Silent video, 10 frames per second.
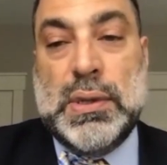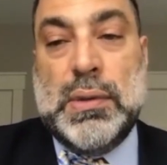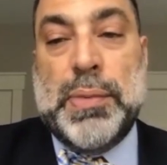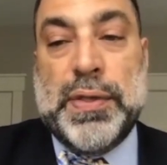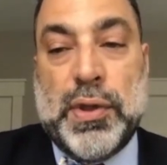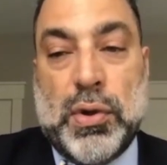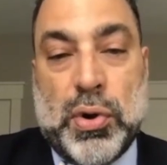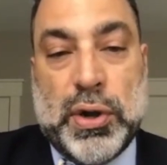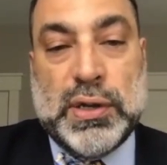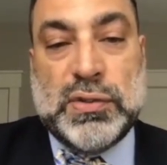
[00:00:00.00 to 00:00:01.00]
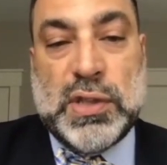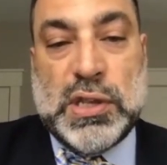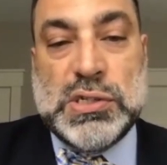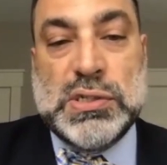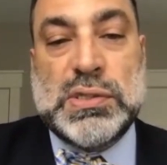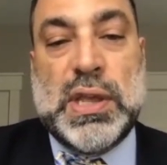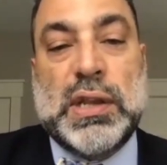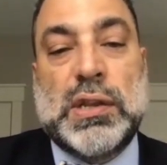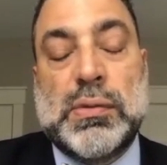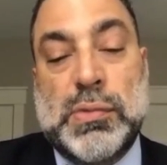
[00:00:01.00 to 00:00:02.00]
by the organizations and
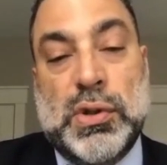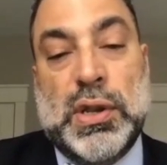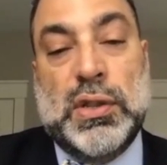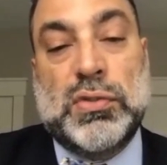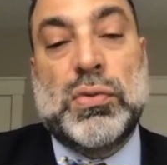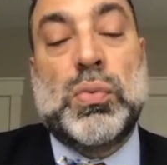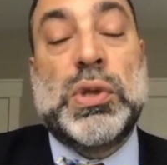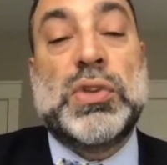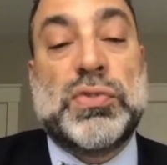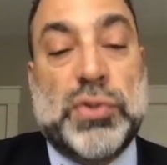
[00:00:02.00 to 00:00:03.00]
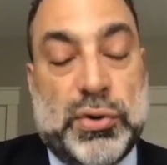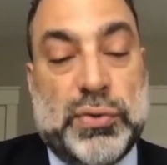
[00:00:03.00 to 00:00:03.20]
communities we serve.